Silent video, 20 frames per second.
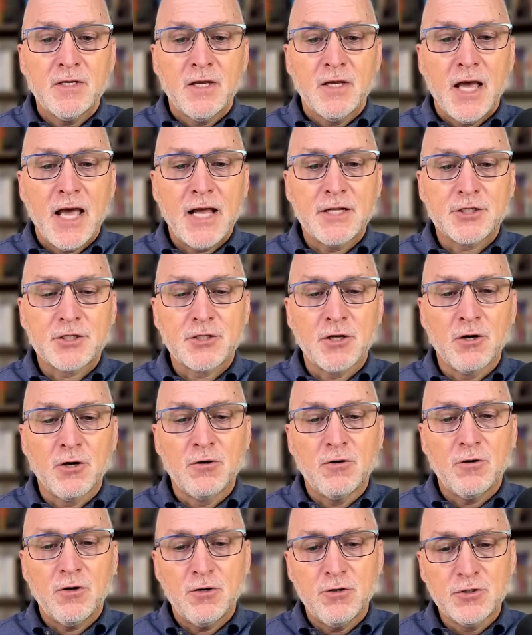And
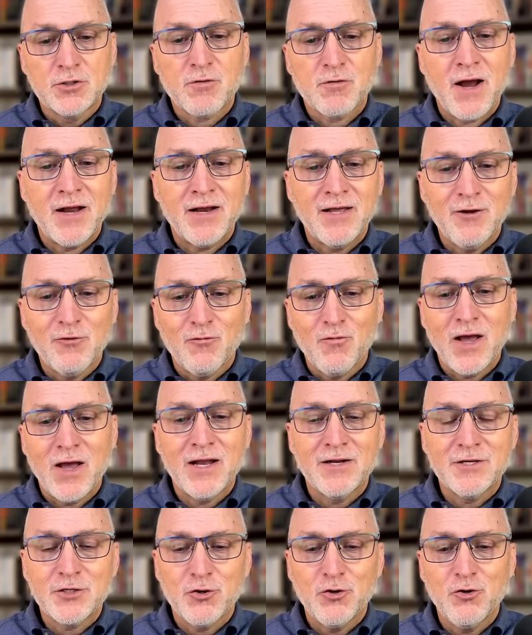so who's writing, when,
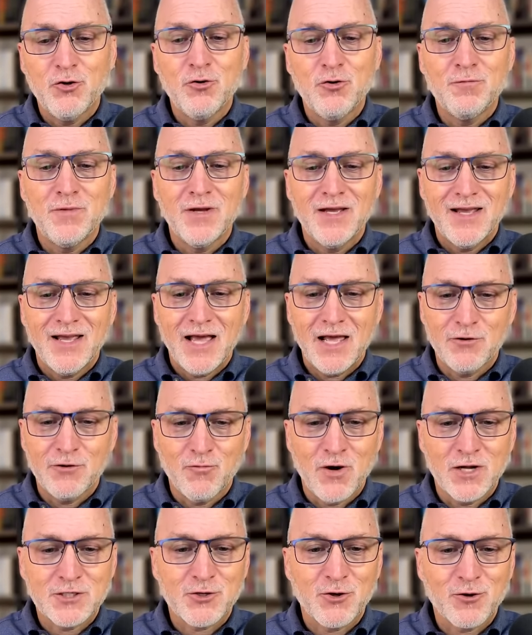to whom, and in
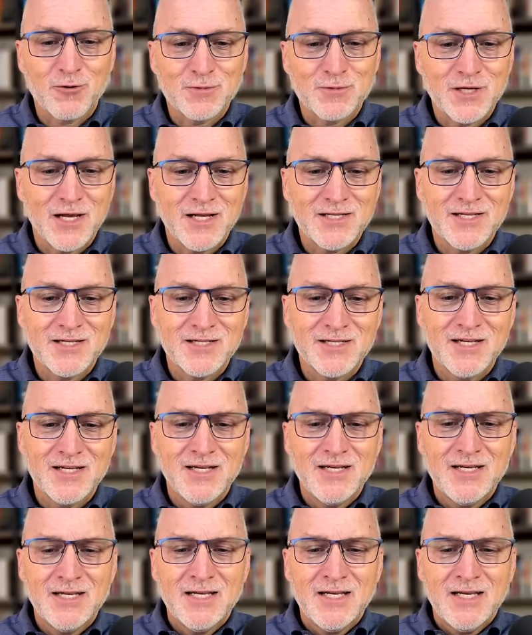what circumstances?
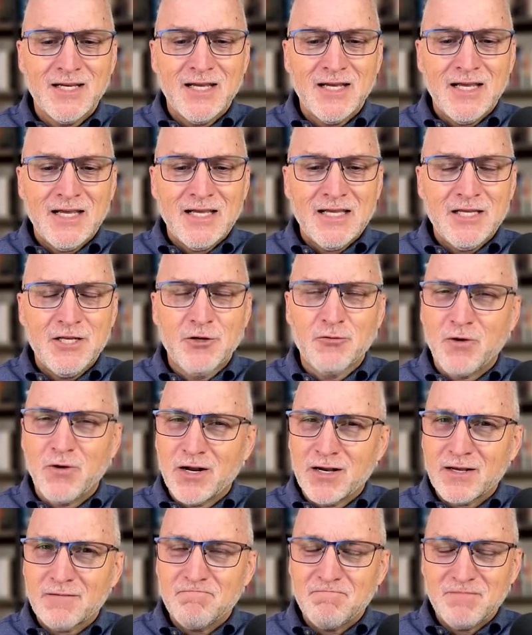You
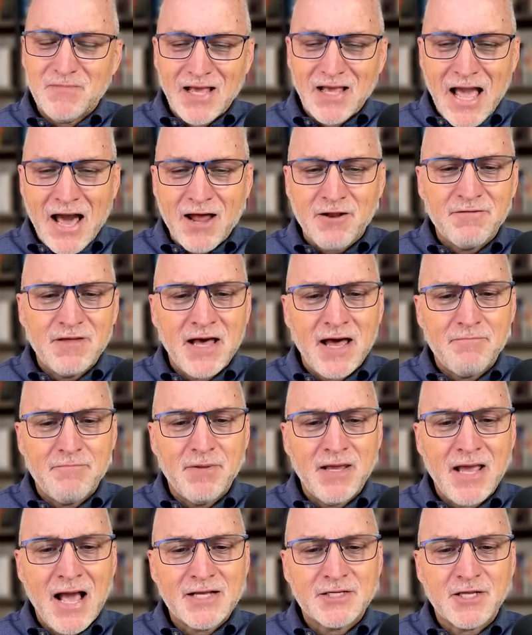want to, out of that,
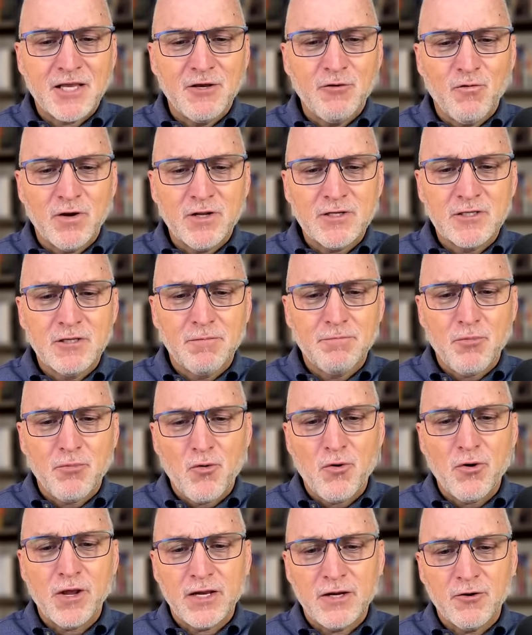be asking, what is the
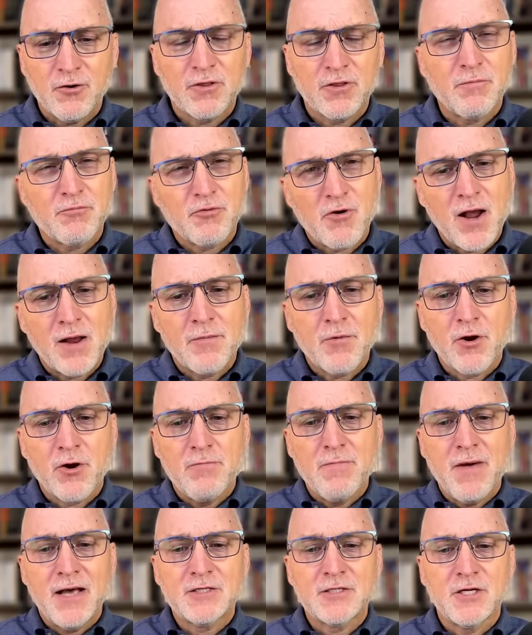point or the primary
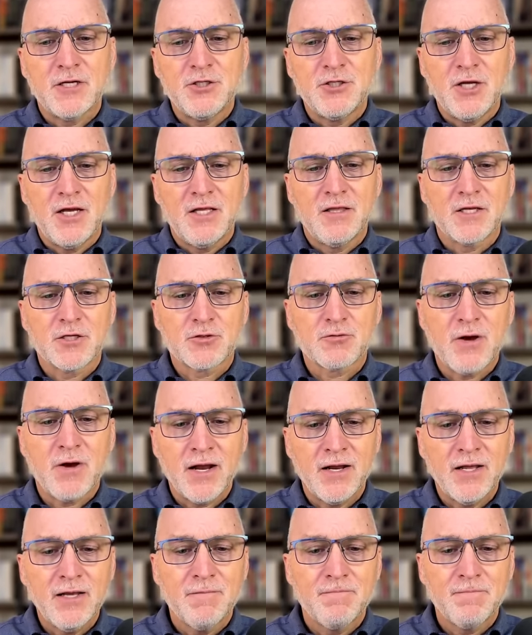message in this
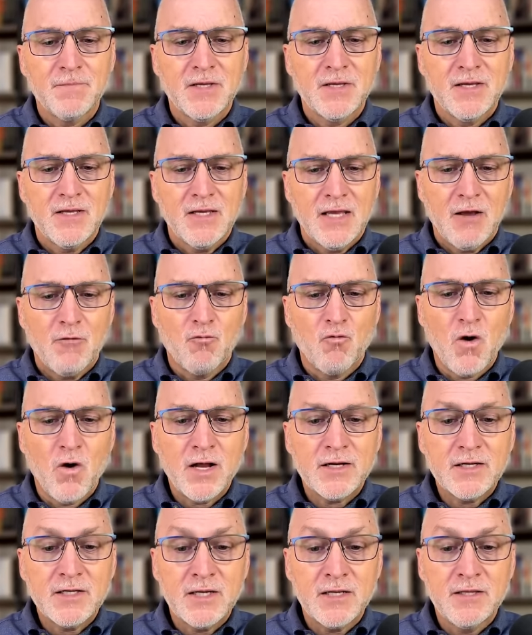writing?
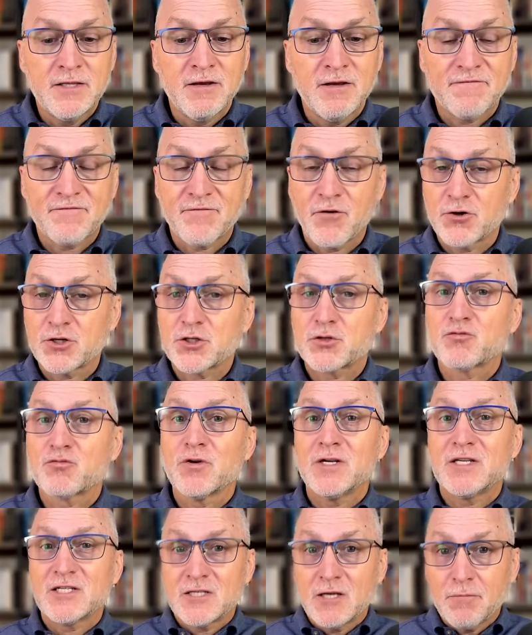What did the first
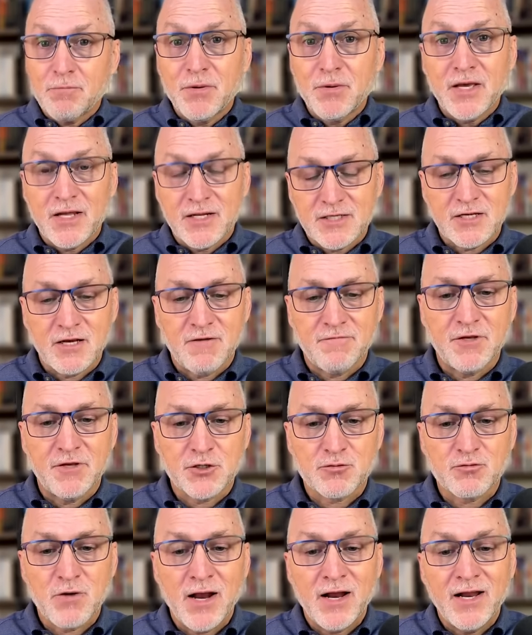recipients of this
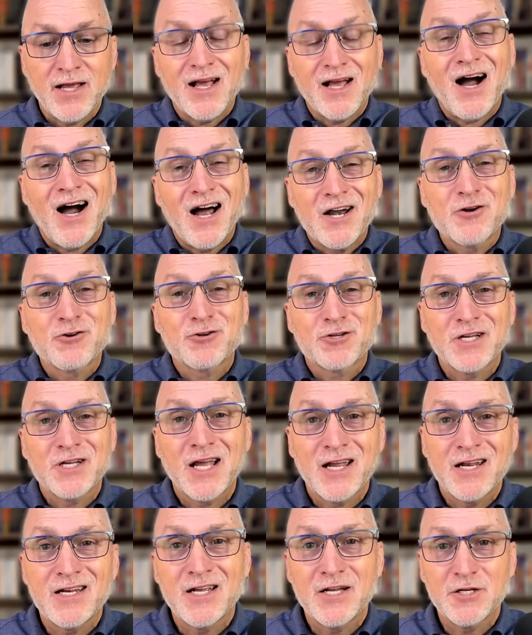writing
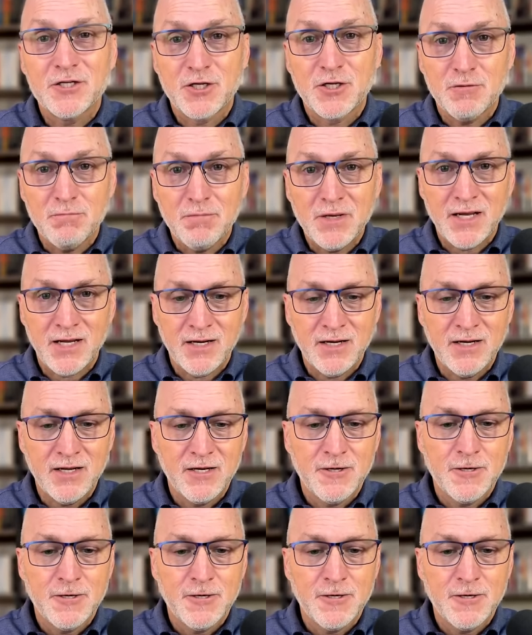understand it to mean?